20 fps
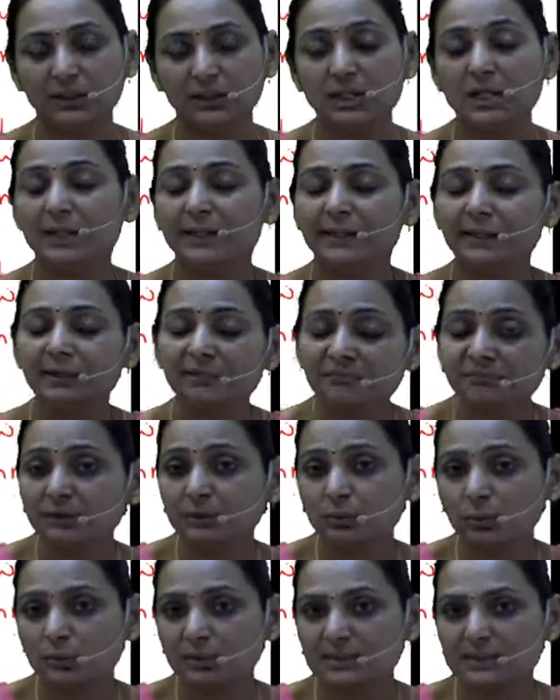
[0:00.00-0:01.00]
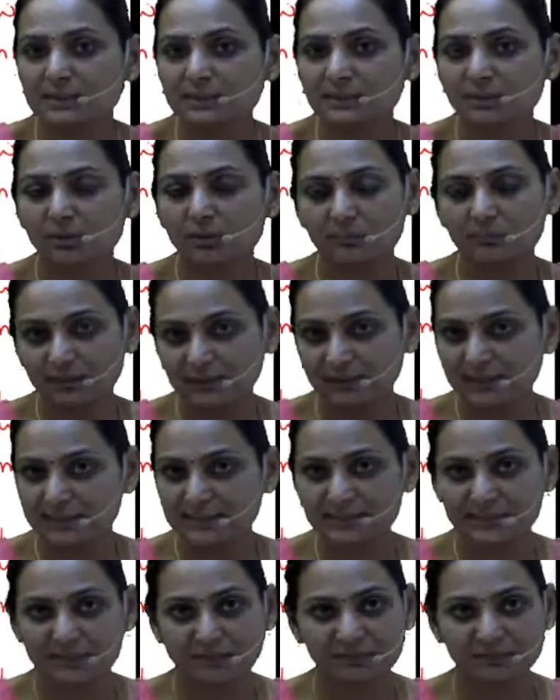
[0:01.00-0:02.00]
If the tonicity of the
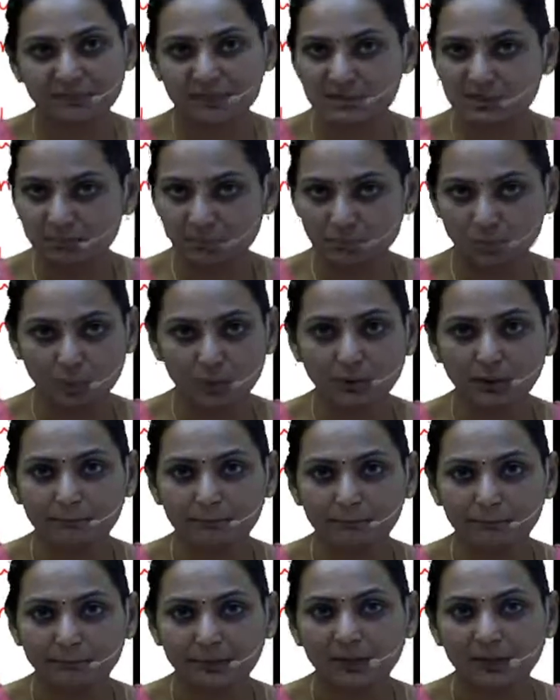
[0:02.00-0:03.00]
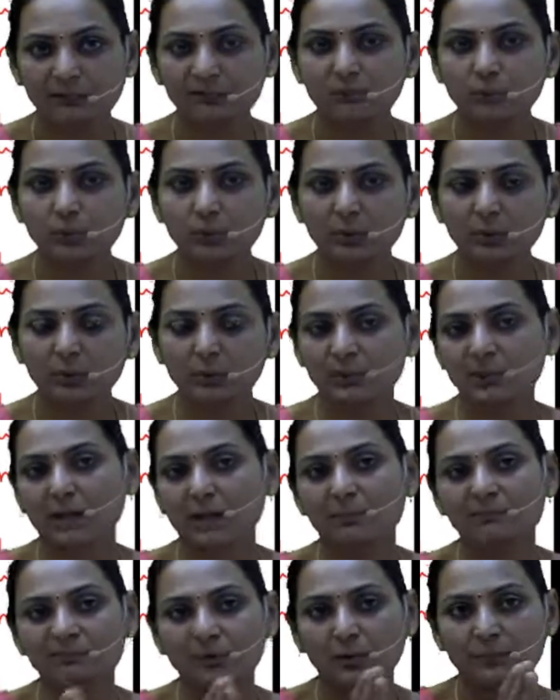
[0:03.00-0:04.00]
ECF is more, fluid will come
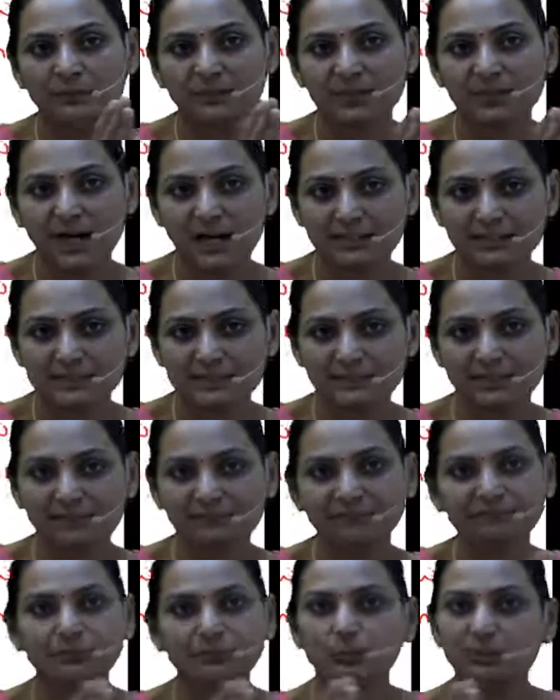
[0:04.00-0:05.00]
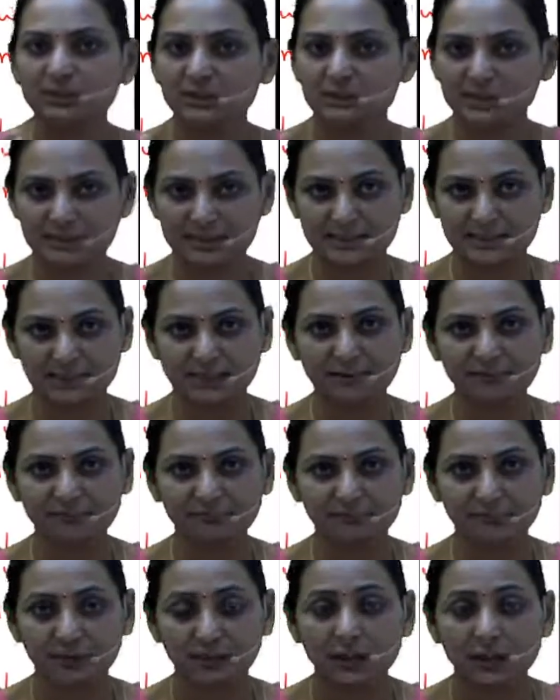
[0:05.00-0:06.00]
from the ICF to the ECF.
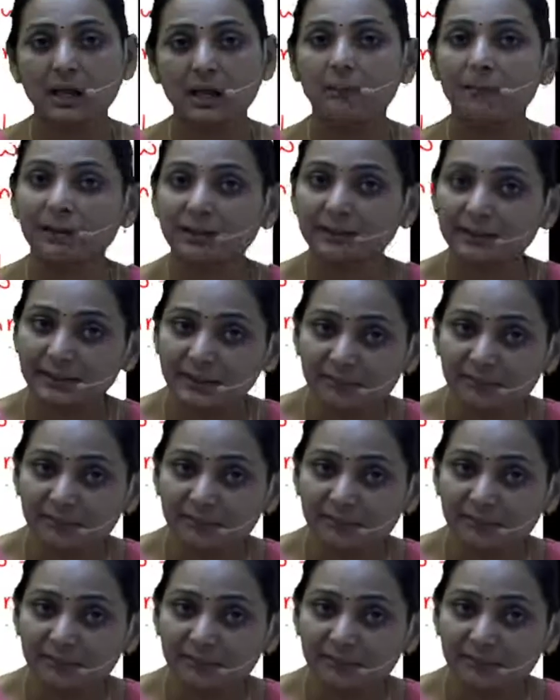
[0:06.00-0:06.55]
But if